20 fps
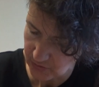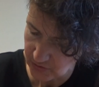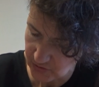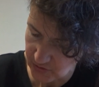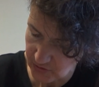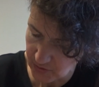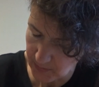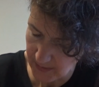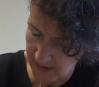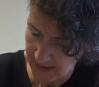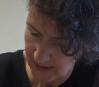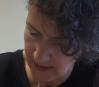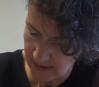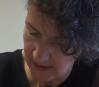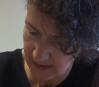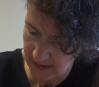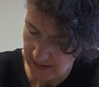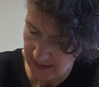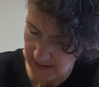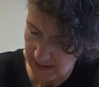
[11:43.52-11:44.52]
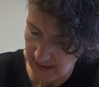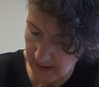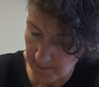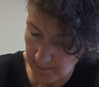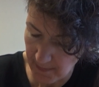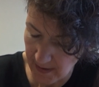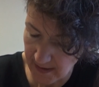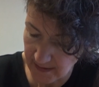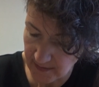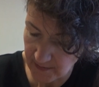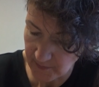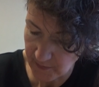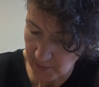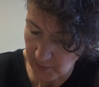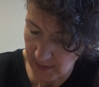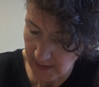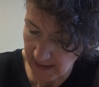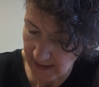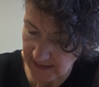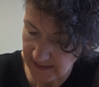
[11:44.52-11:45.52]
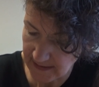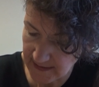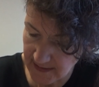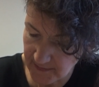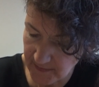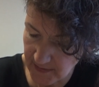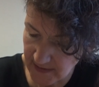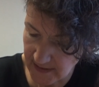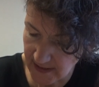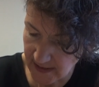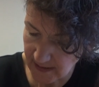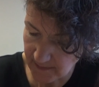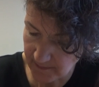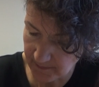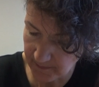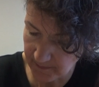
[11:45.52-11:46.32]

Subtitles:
doing a mindful activity.